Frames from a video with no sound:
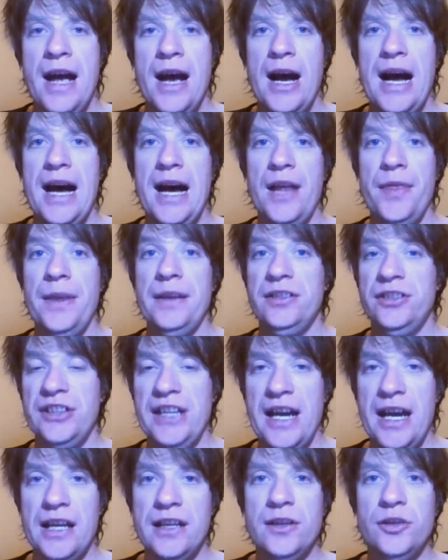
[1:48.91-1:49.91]
The
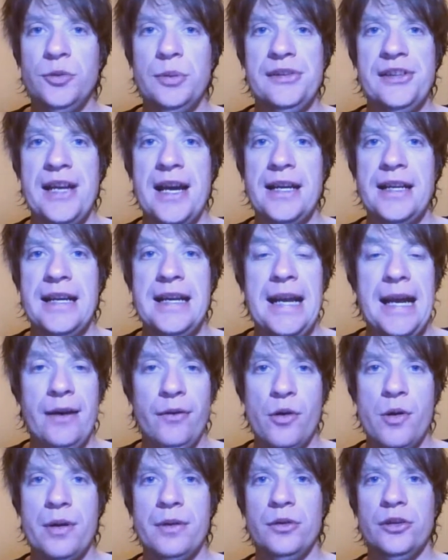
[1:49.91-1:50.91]
Sadness, was out and
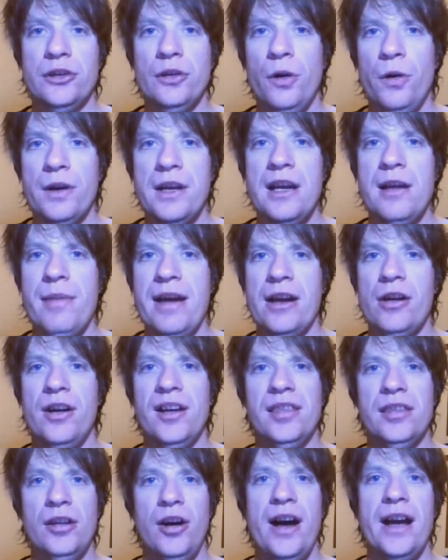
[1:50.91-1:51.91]
everyone was talking about it, I
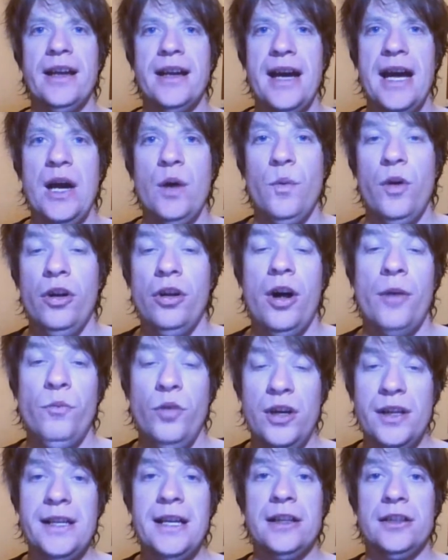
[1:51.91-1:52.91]
thought, okay, well, I'm
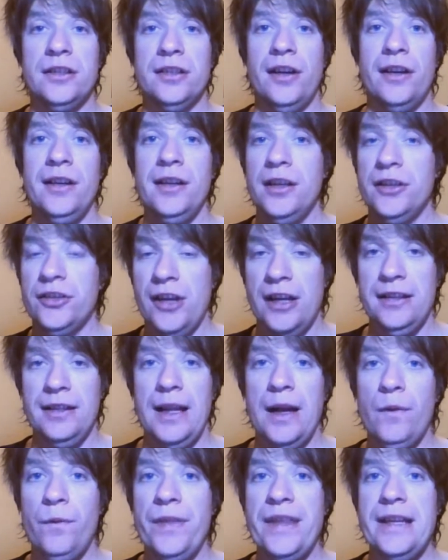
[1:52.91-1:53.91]
really excited because I
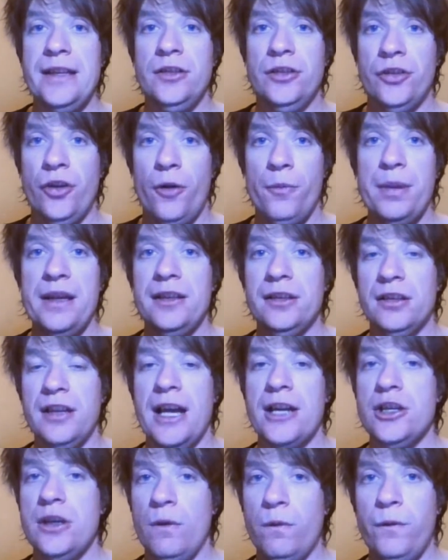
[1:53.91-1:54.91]
love the
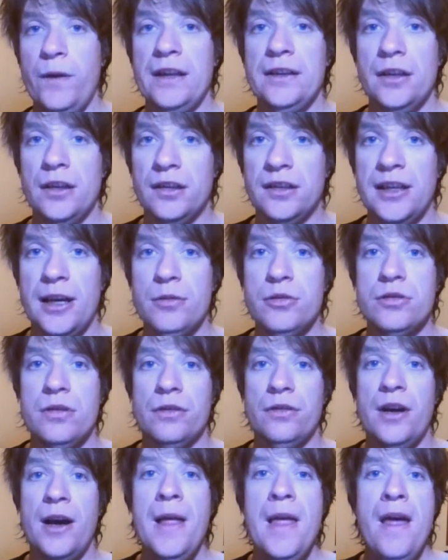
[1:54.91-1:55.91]
zombie/infected
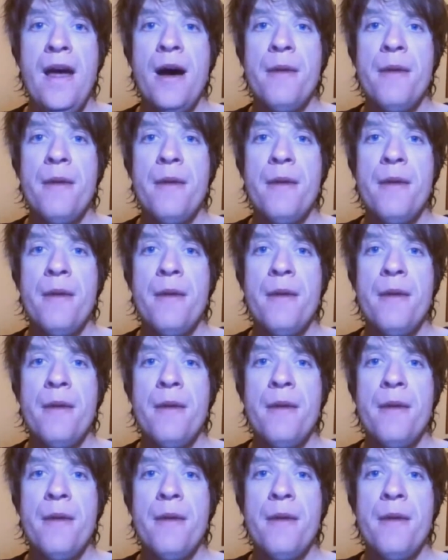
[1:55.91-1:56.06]
subgenre,